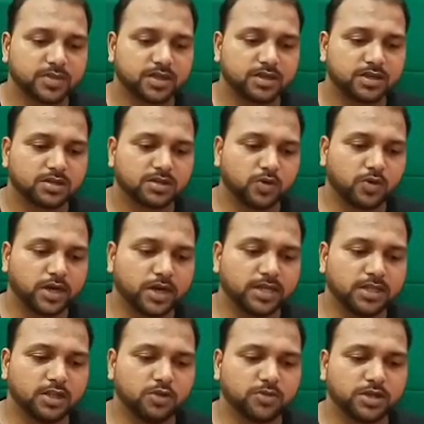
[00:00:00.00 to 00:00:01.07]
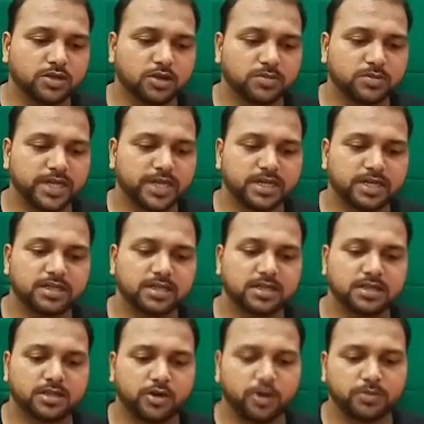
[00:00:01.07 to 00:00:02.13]
So what is luminous object? The
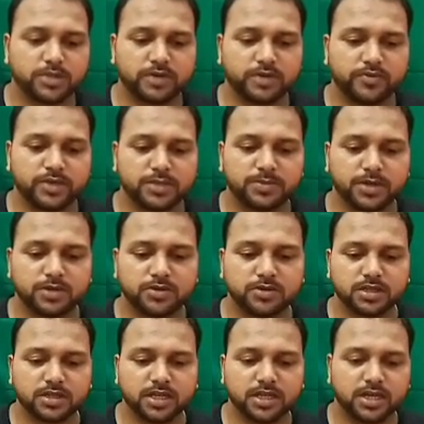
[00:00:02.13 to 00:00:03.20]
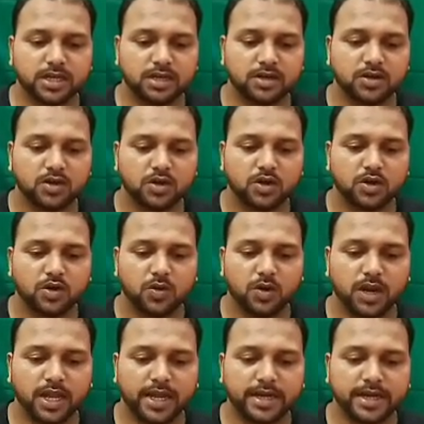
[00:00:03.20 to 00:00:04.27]
object which produces their own
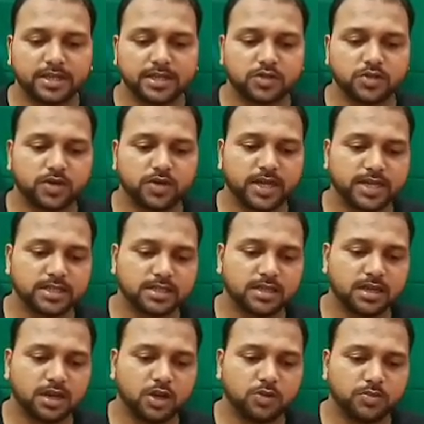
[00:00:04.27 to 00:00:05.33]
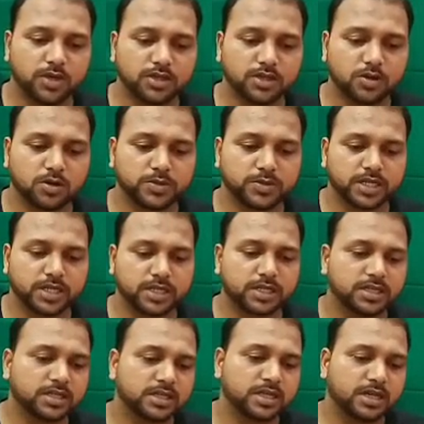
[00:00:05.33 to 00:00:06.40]
light is known as luminous object.
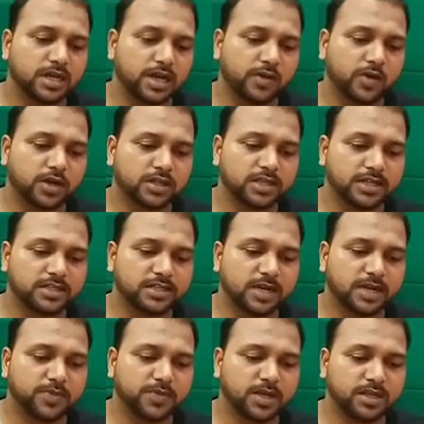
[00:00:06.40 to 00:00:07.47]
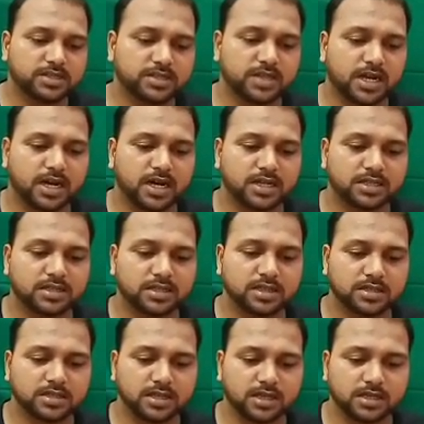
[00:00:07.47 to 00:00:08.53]
And what are the examples? Stars,
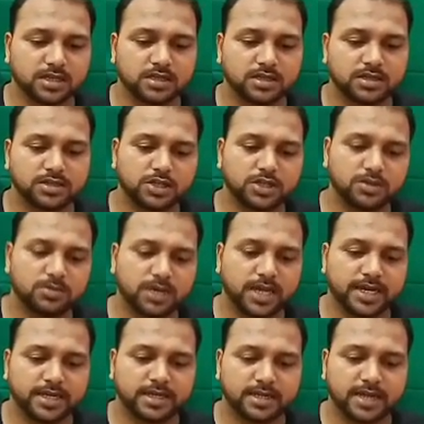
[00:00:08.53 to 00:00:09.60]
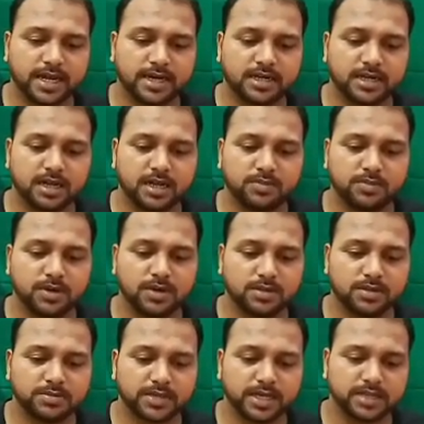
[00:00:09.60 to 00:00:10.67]
sun, tube light, candle, bulbs,
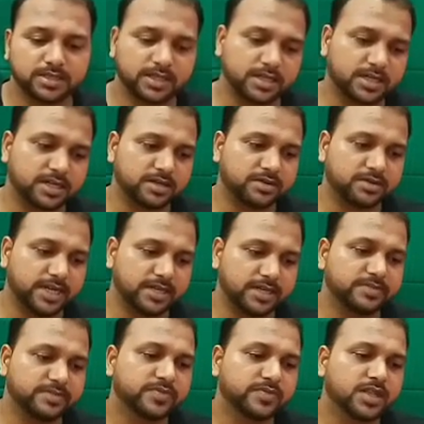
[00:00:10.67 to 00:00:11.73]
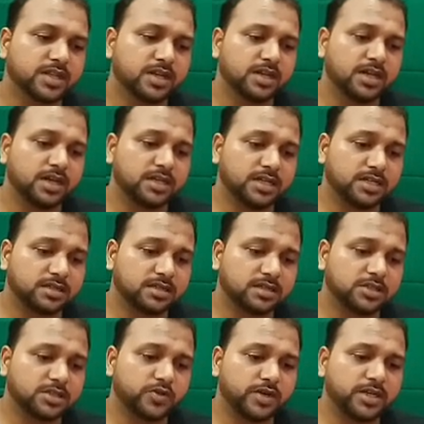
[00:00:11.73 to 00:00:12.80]
etc. Right? Yes,
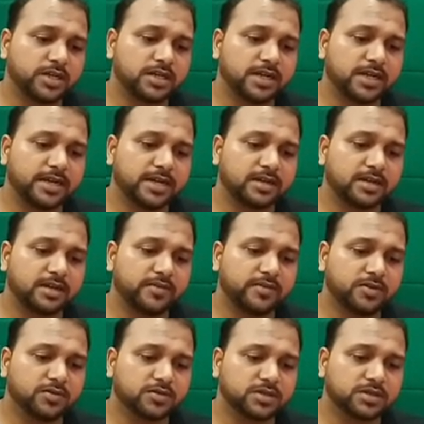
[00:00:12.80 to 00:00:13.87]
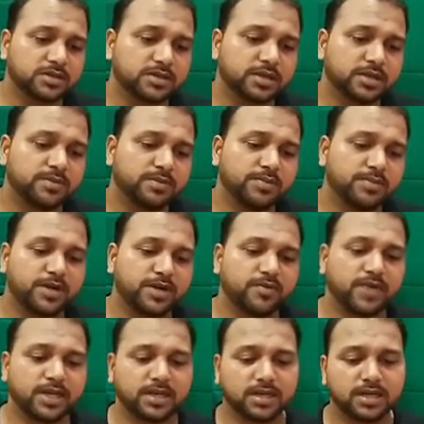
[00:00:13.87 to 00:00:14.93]
students get confused
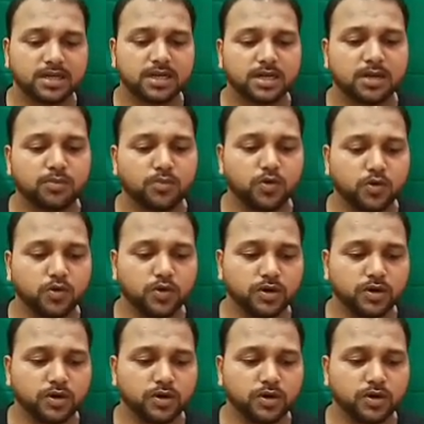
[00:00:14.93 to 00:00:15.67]
between moon.